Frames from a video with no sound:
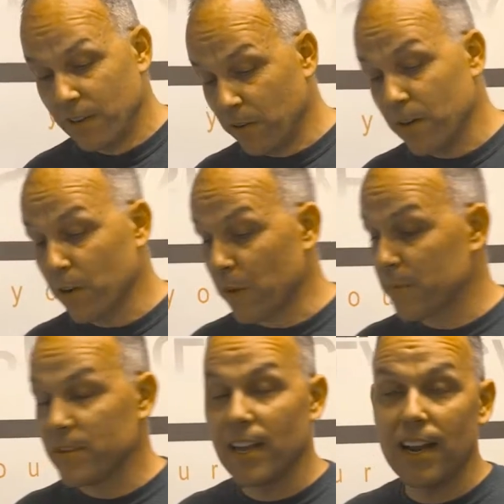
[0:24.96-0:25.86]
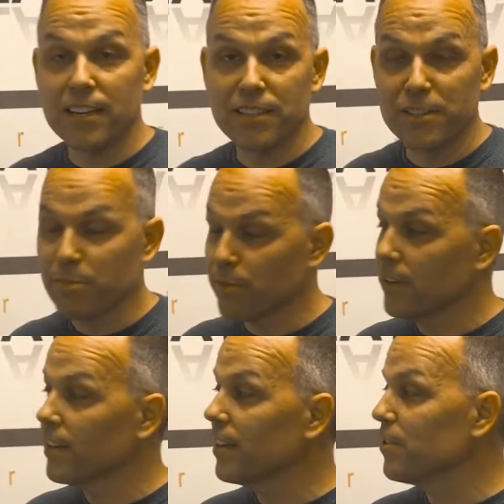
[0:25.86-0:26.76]
on our website. I actually just
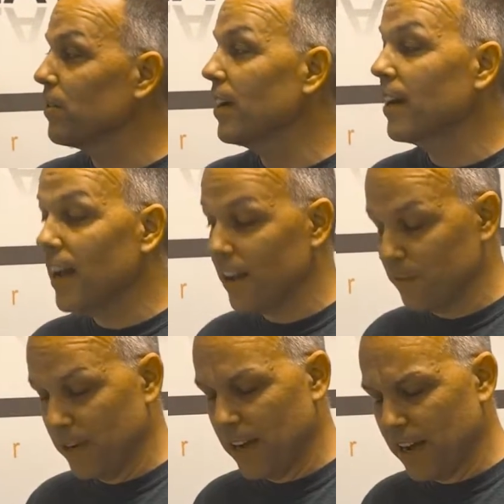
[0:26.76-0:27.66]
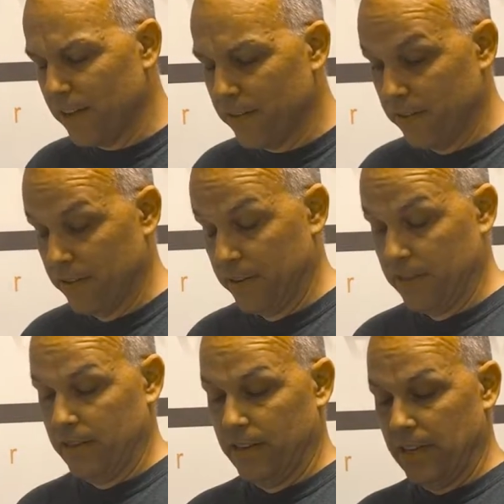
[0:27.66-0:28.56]
printed this right out. We have
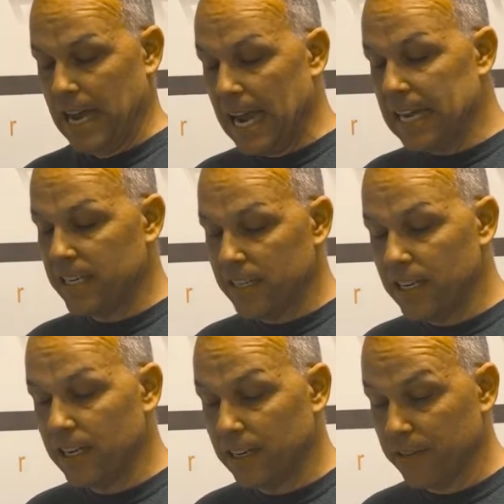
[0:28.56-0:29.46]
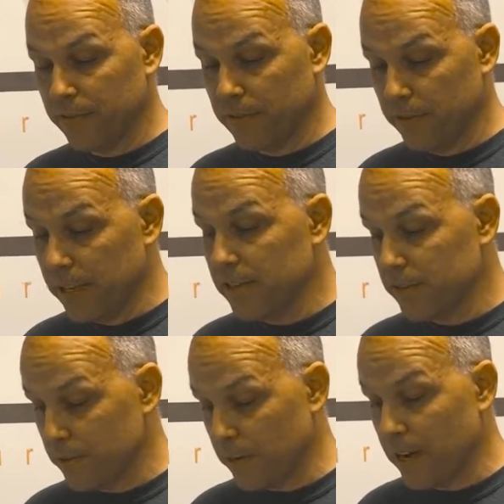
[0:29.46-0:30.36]
18 different
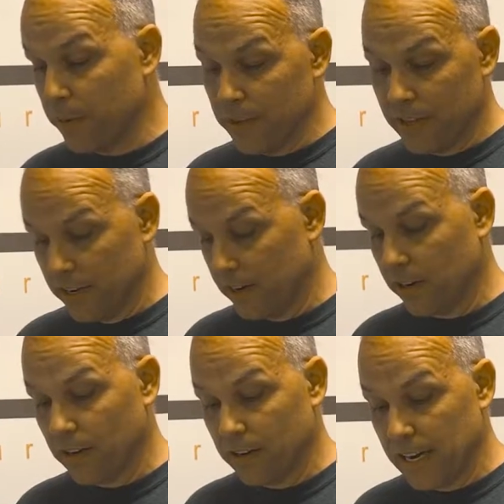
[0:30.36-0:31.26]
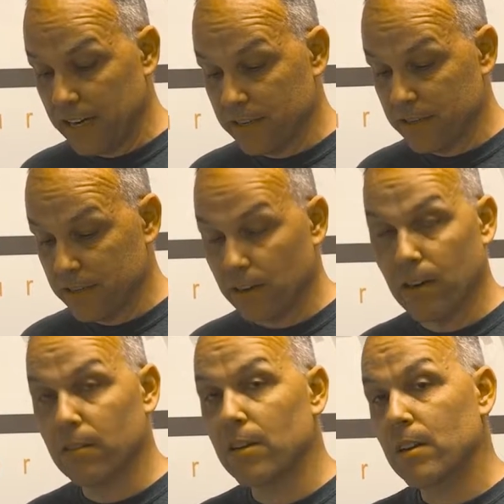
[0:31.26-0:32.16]
reasons why we think our cases
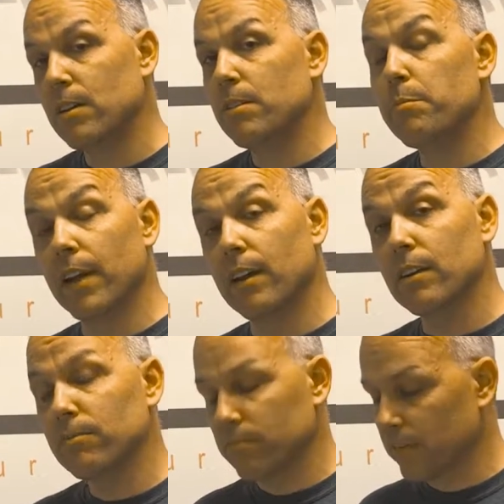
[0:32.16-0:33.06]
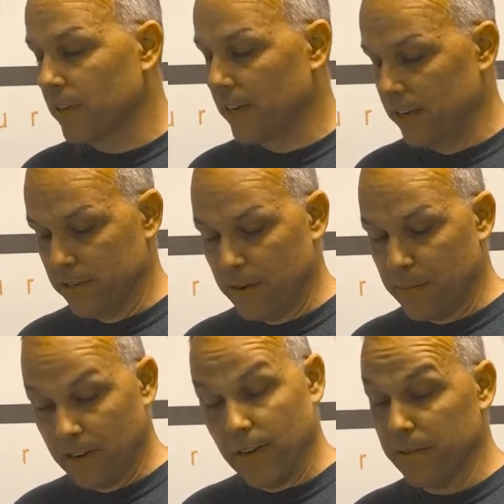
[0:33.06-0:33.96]
are better, and so
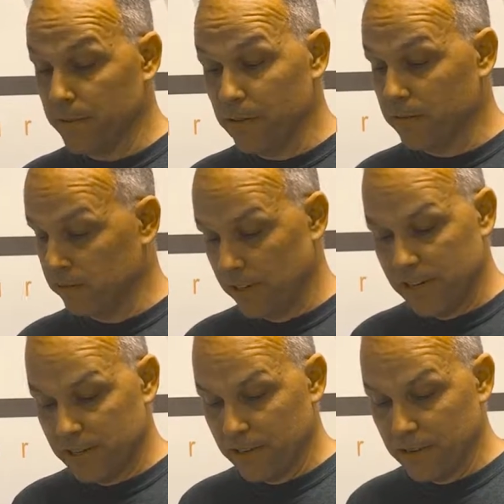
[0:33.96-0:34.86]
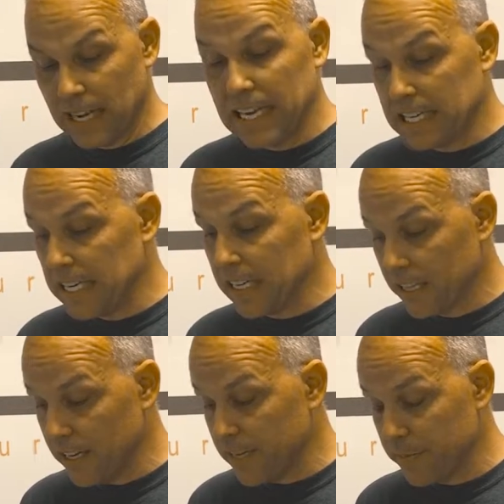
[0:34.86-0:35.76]
I'm going to go through each of those 18
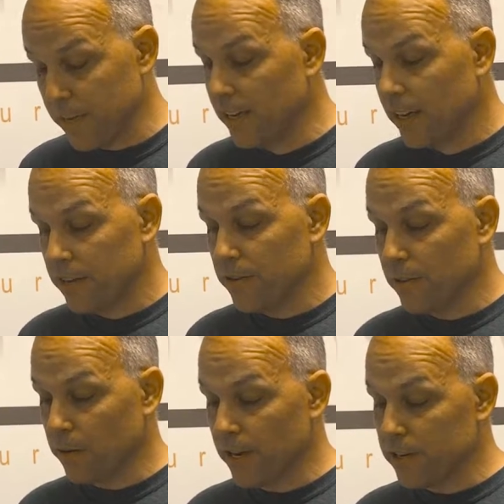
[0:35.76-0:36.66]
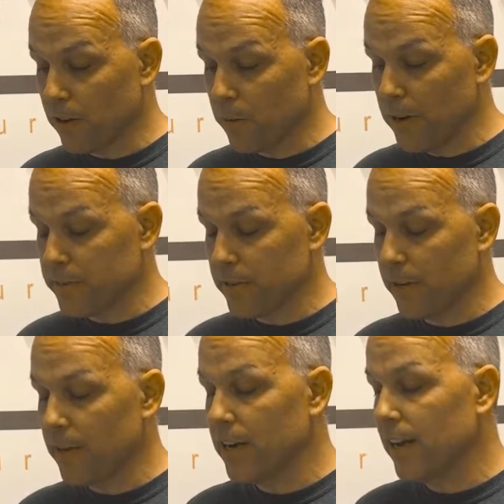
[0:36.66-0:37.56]
things, but you can go right to our
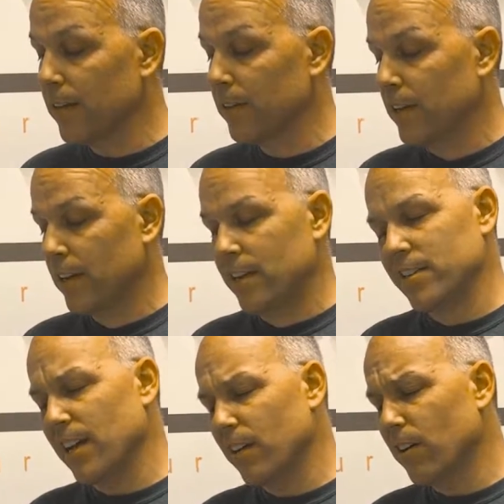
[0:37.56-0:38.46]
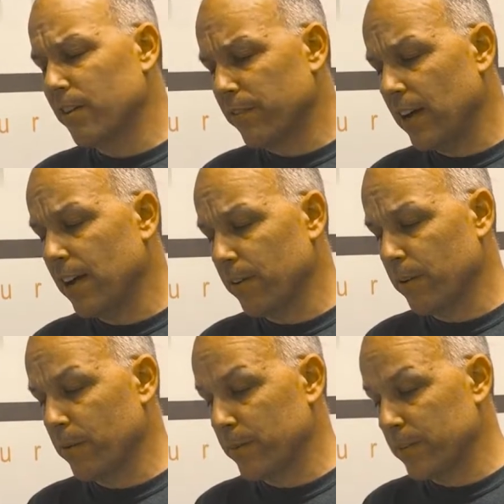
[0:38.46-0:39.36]
website. Right now it's kind of hard to find on
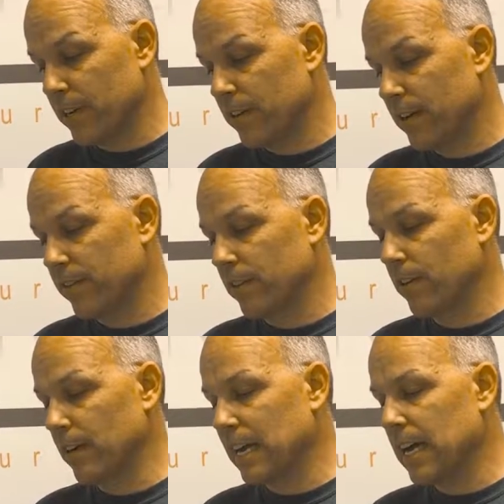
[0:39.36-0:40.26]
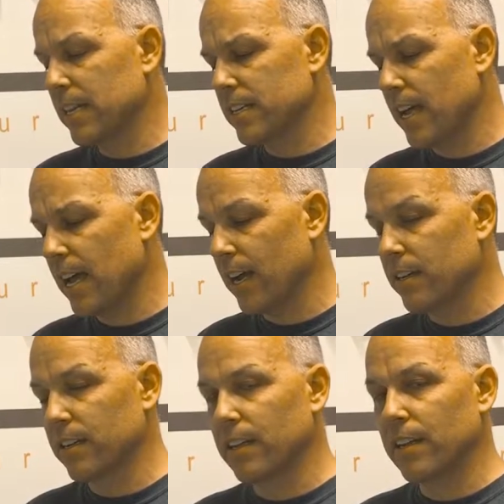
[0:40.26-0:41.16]
our website. You'd have to go to
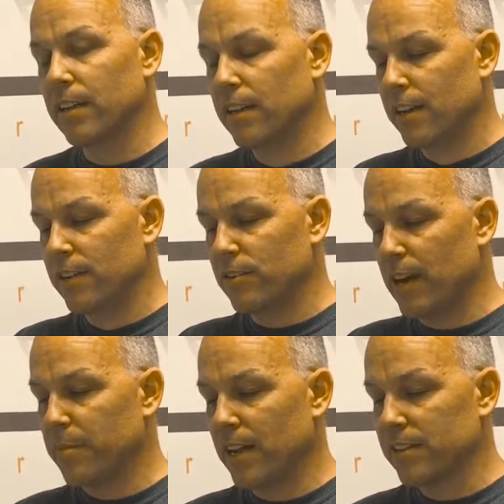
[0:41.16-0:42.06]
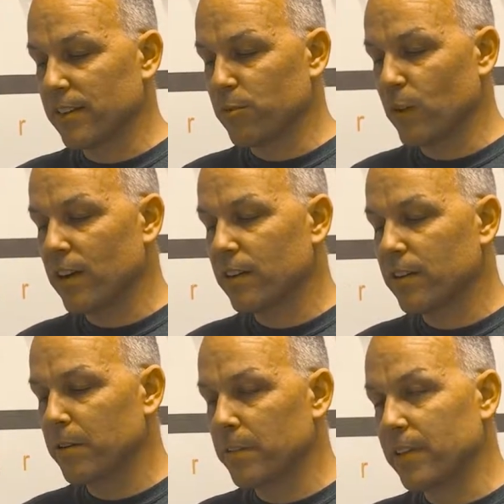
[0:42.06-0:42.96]
contact, and then drop down says
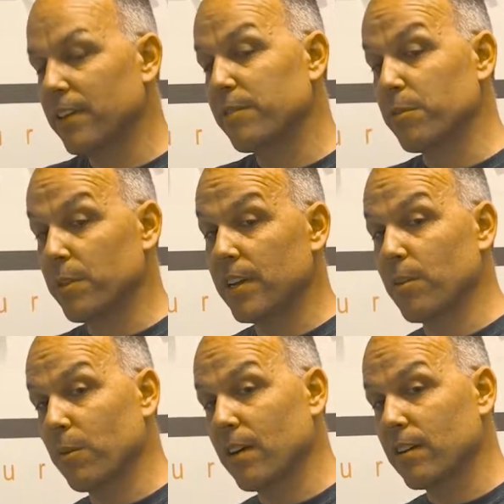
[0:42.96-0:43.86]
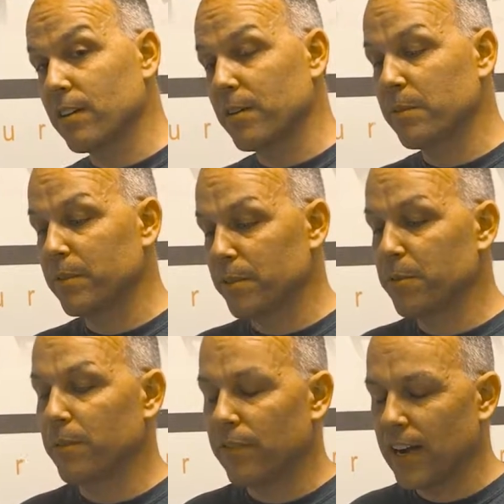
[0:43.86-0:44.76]
welcome, and then if you read the welcome
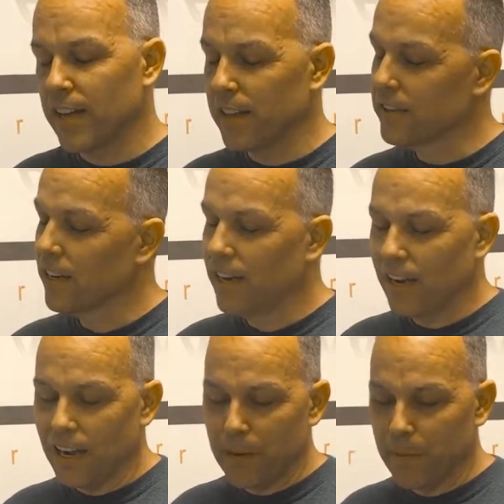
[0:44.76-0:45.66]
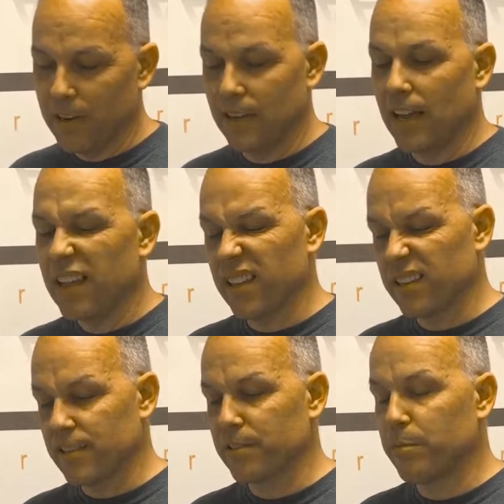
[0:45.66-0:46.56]
you would find this. I think
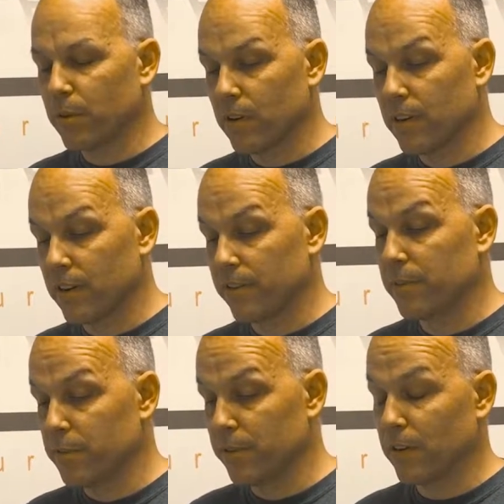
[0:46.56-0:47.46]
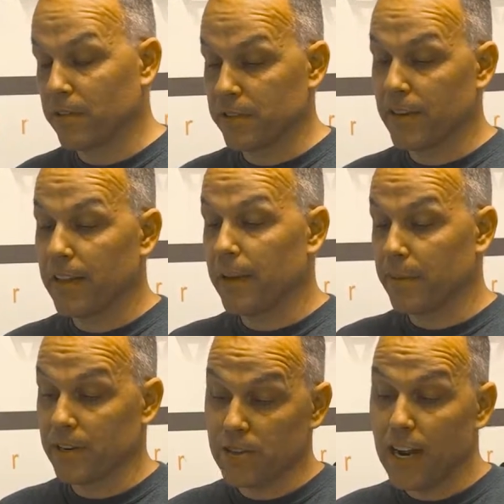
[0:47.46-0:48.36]
this is important enough to move over, so I think I'm
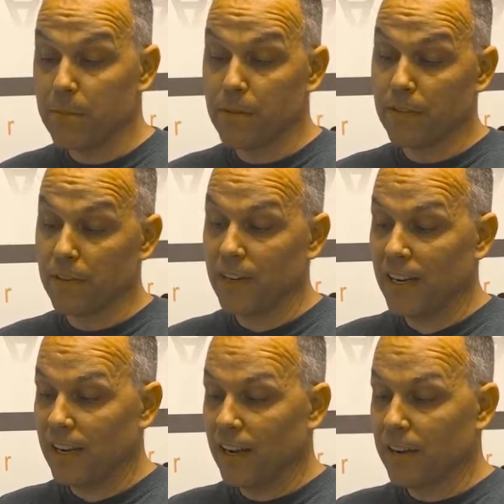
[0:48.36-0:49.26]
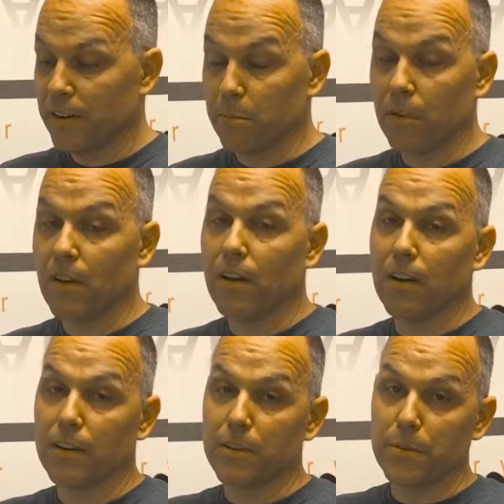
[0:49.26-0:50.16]
going to try to move it under
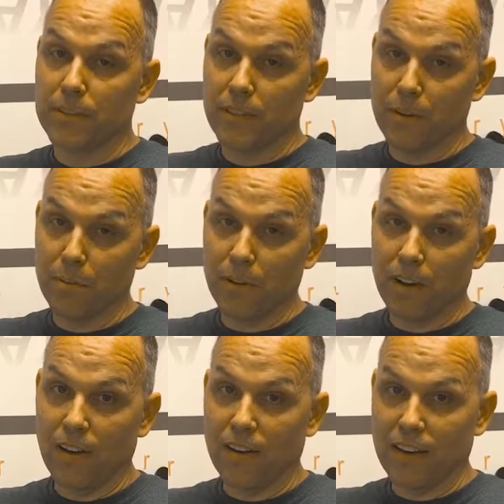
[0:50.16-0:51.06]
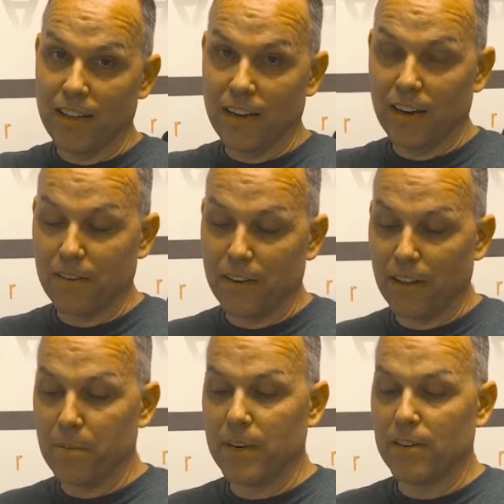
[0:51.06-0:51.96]
blog. You would go to blog, and then under there
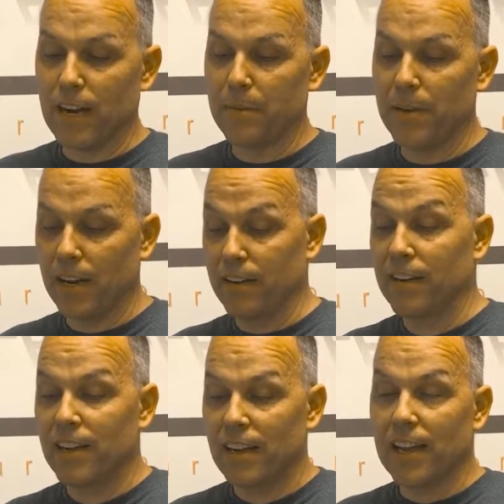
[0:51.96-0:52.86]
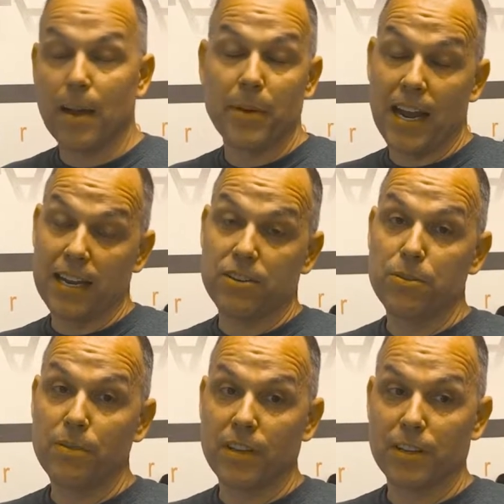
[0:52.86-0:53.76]
there'll be a drop down, and I'm going to add
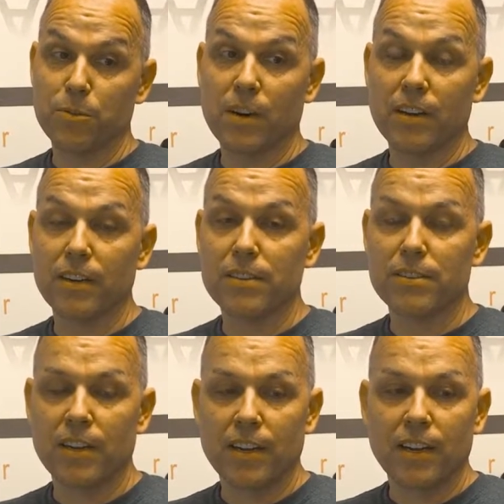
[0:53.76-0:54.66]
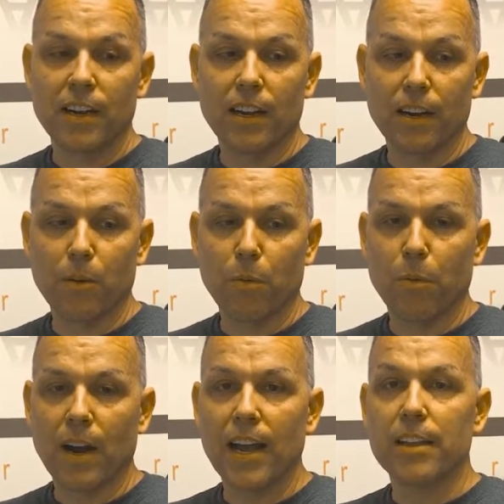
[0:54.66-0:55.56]
two things. One is
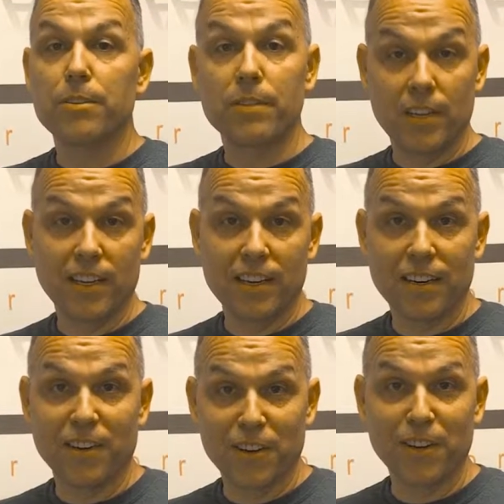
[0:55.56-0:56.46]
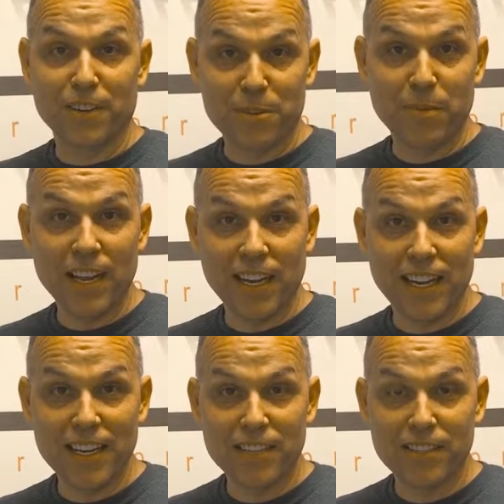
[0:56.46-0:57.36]
why you need an acrylic display
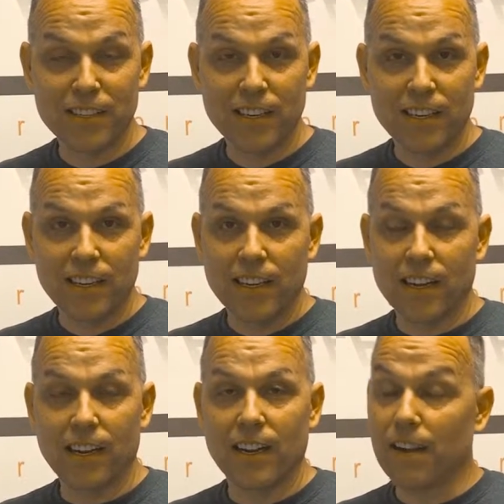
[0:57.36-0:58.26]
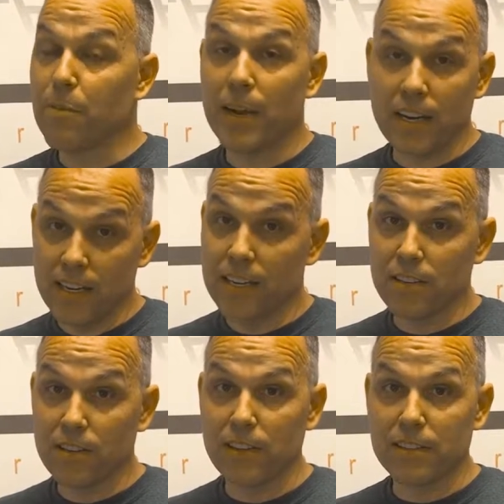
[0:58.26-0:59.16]
case. Everybody needs
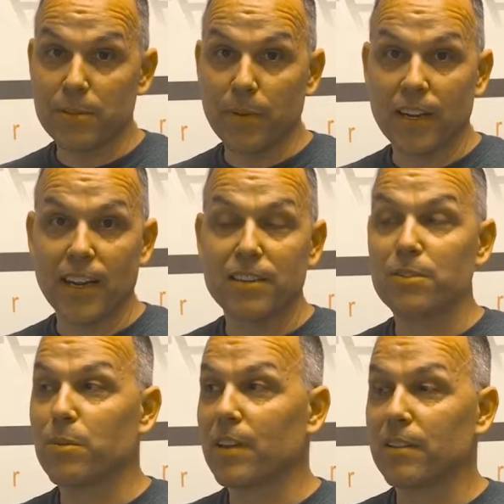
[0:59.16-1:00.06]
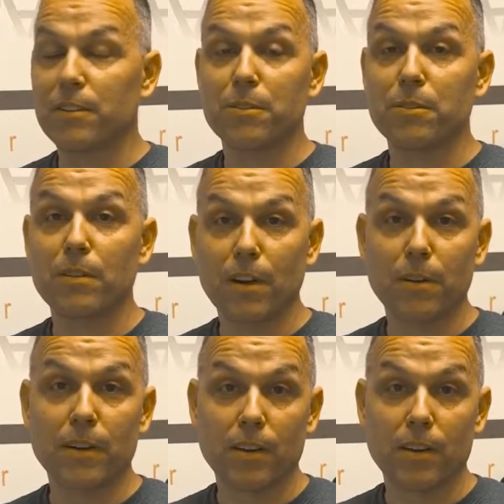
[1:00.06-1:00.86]
acrylic display cases, whether you know